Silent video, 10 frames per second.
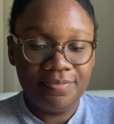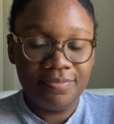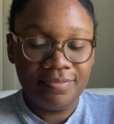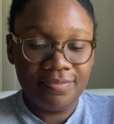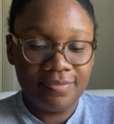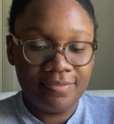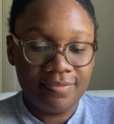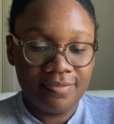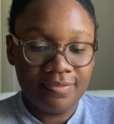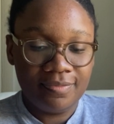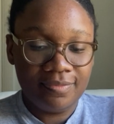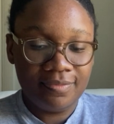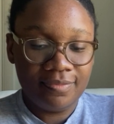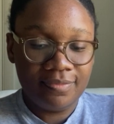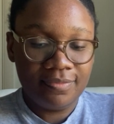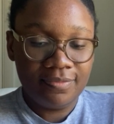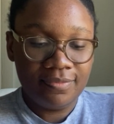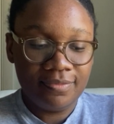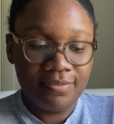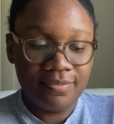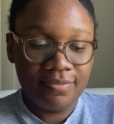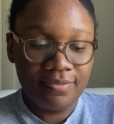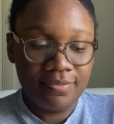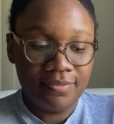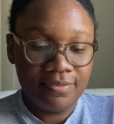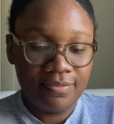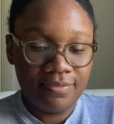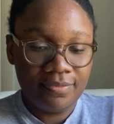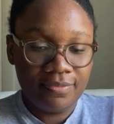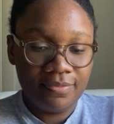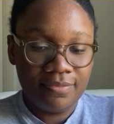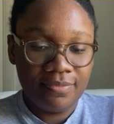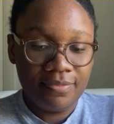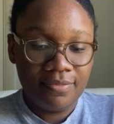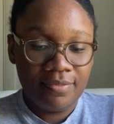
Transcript: Nobody speaks.